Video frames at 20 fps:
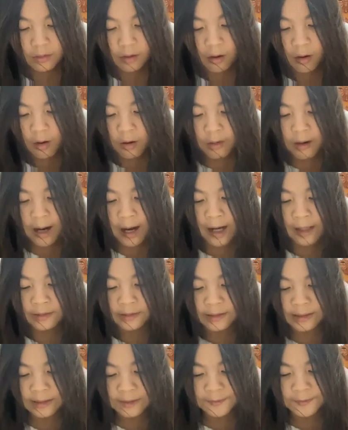or had
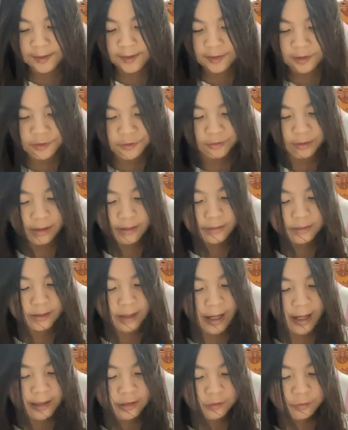he just dressed
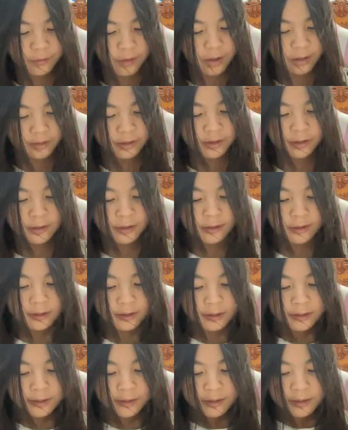as one,
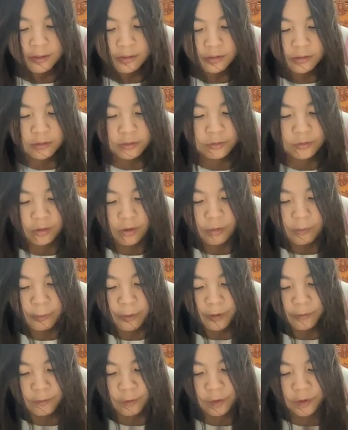so no
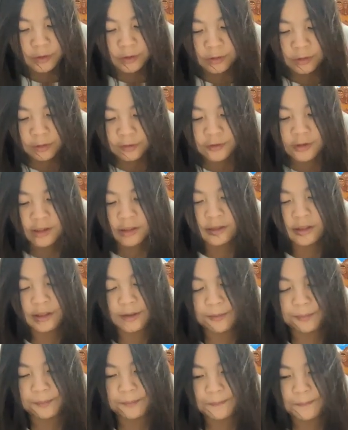one would notice
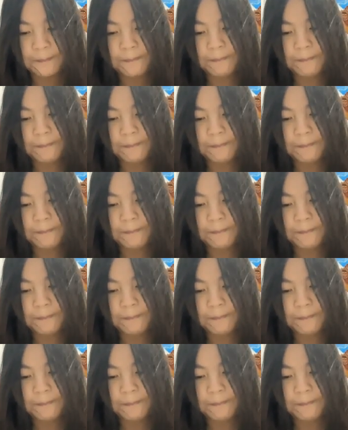him.